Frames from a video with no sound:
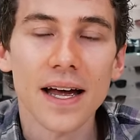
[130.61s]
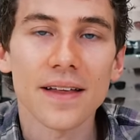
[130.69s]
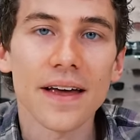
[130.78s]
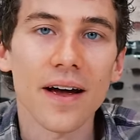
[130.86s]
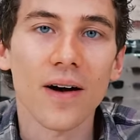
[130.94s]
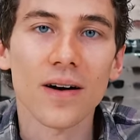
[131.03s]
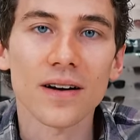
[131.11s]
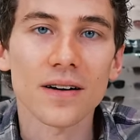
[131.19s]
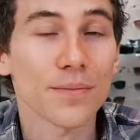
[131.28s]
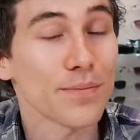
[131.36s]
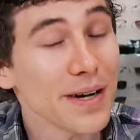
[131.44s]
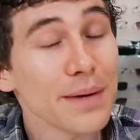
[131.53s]
they are
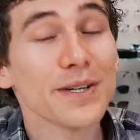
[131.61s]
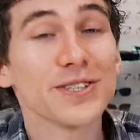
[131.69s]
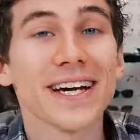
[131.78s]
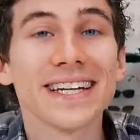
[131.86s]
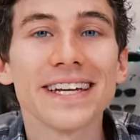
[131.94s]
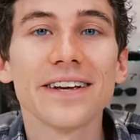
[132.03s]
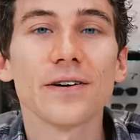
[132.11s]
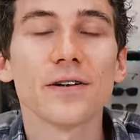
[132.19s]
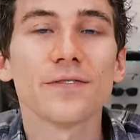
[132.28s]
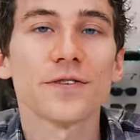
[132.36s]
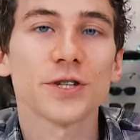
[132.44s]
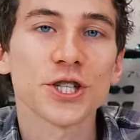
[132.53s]
pretty much ideal
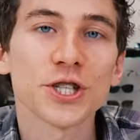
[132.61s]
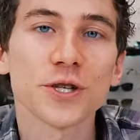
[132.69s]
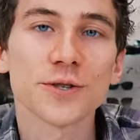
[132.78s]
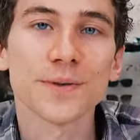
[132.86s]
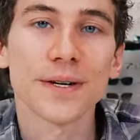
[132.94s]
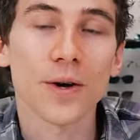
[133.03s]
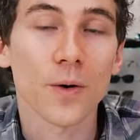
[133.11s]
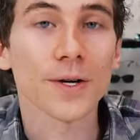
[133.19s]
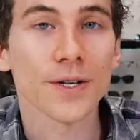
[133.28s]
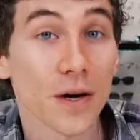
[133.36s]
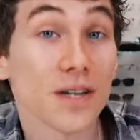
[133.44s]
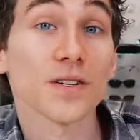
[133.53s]
for children or
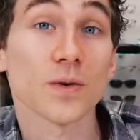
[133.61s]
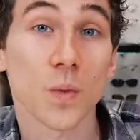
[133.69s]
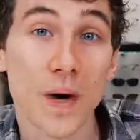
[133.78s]
younger